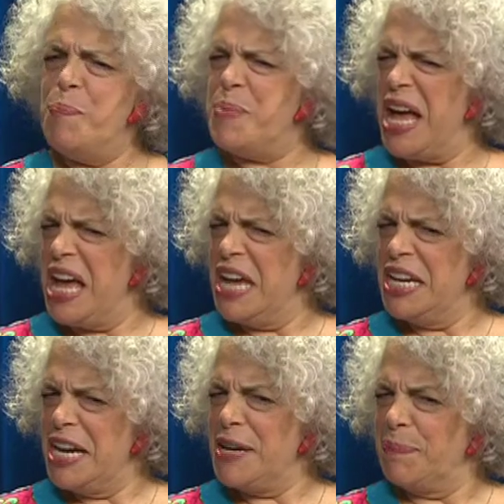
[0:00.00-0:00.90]

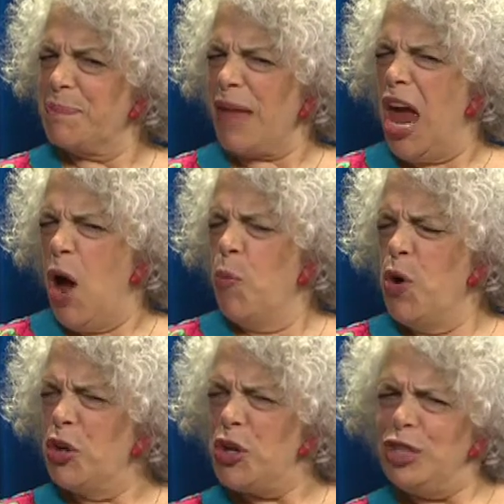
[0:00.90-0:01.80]
body,
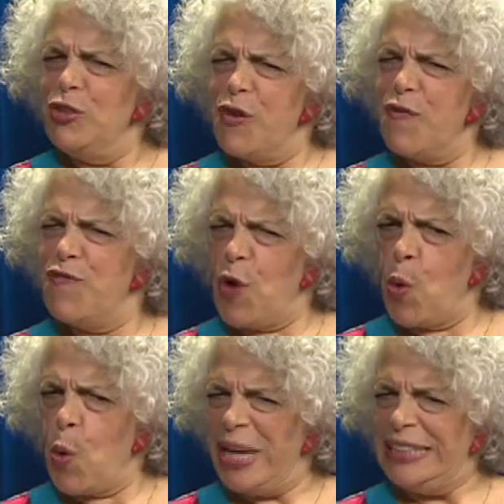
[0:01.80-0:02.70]
work on your
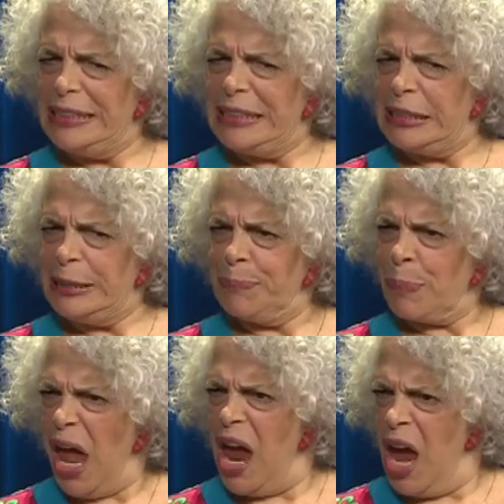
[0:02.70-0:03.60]
voice
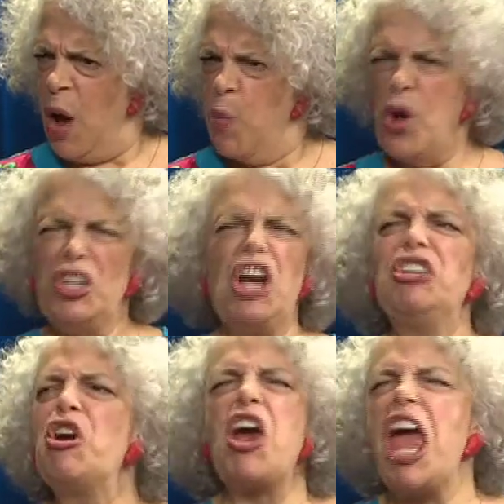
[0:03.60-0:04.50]
work on
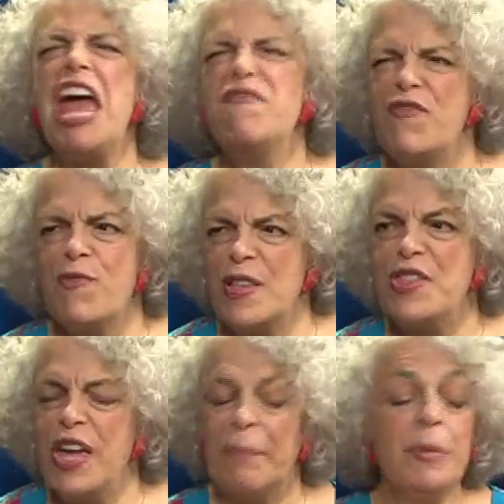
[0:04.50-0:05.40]
your
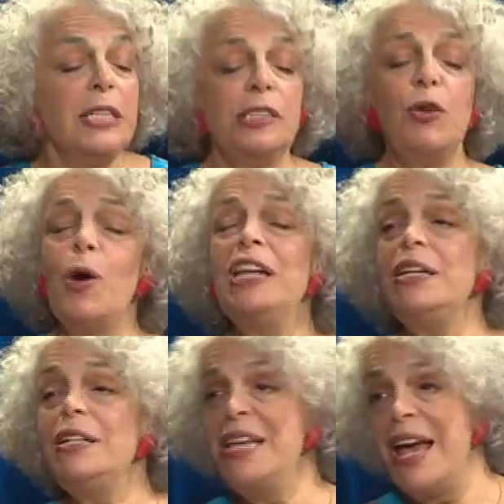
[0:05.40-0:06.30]
everything. So I
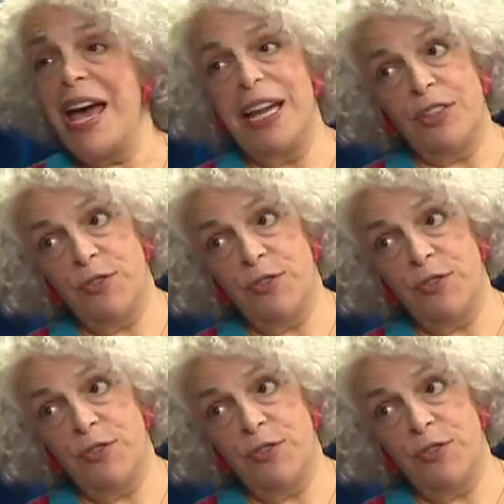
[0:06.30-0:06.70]
didn't act